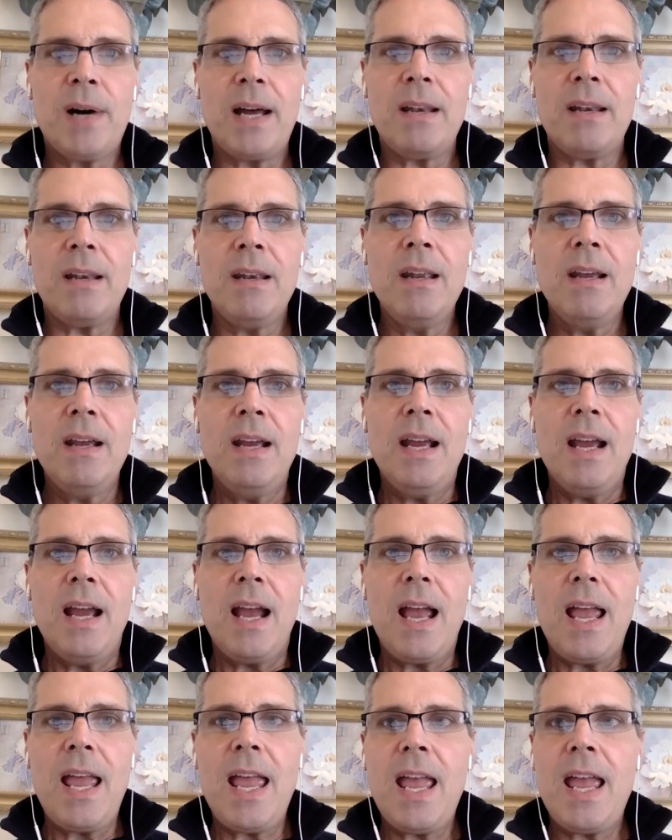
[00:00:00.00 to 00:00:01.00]
button,
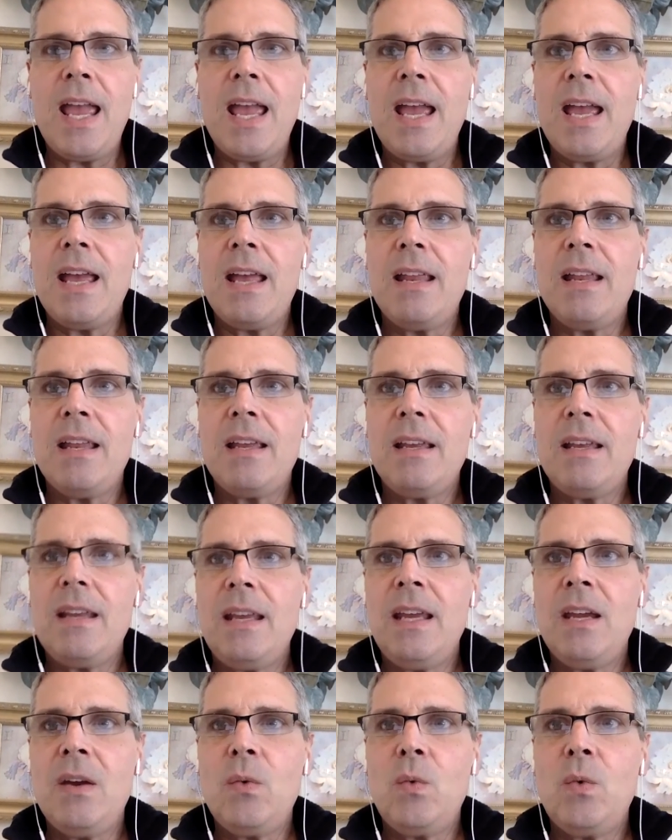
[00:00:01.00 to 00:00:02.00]
and
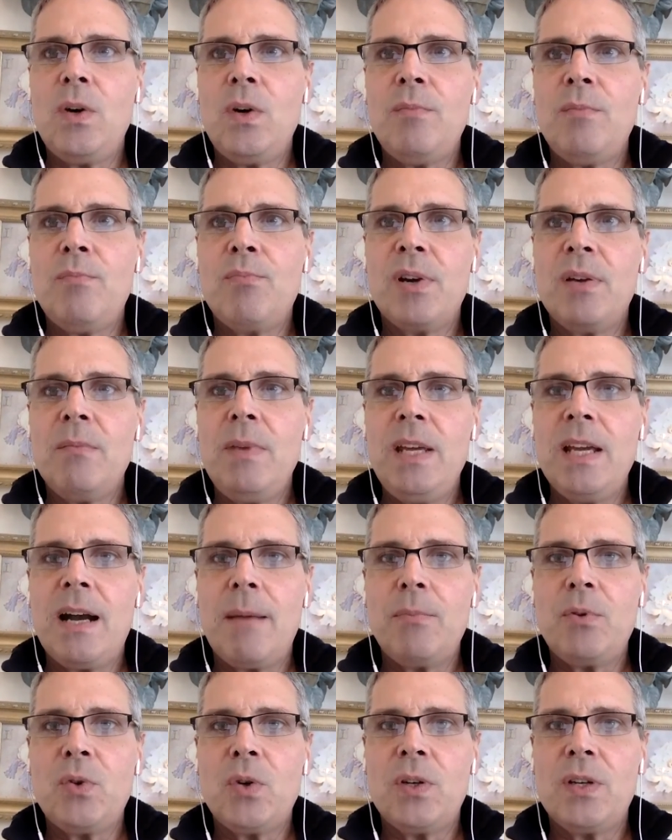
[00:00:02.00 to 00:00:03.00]
it would bring me
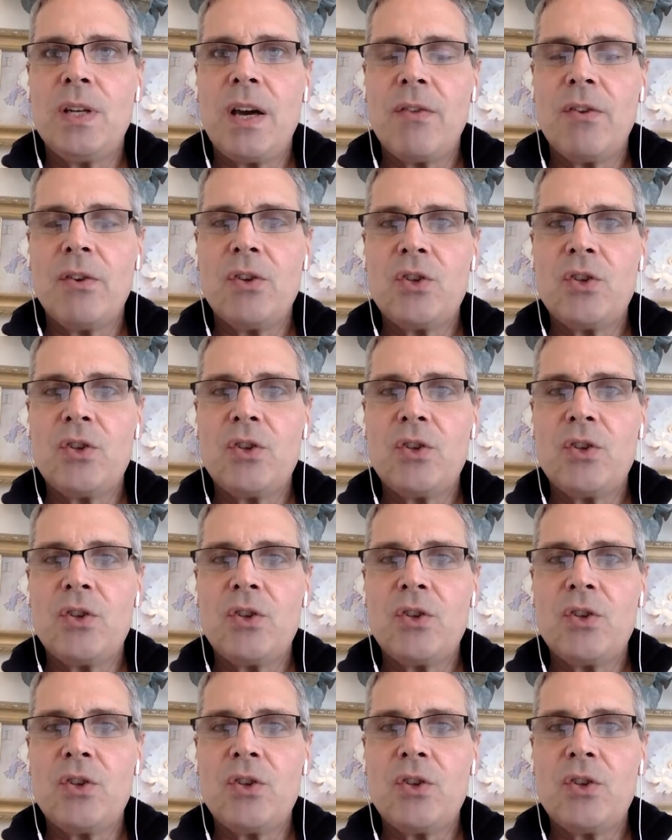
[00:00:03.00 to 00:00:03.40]
up to another